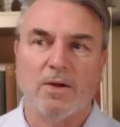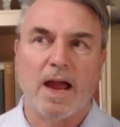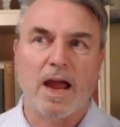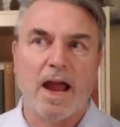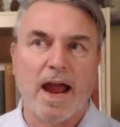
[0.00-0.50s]

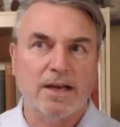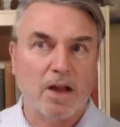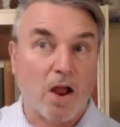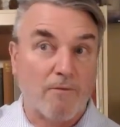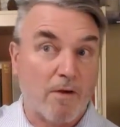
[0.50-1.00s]
and
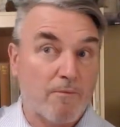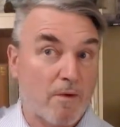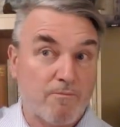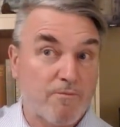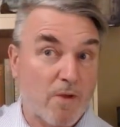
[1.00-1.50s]

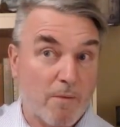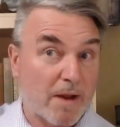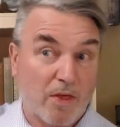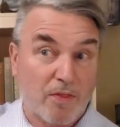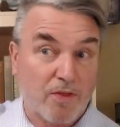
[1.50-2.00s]

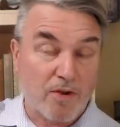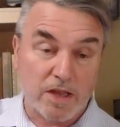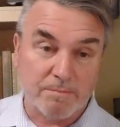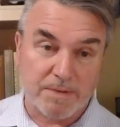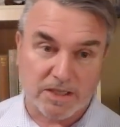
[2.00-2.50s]
about a third
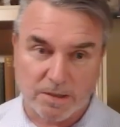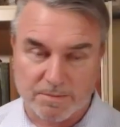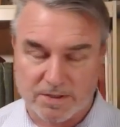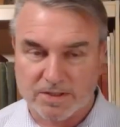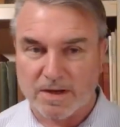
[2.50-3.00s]
of the
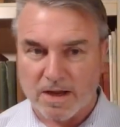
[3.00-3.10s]
bishops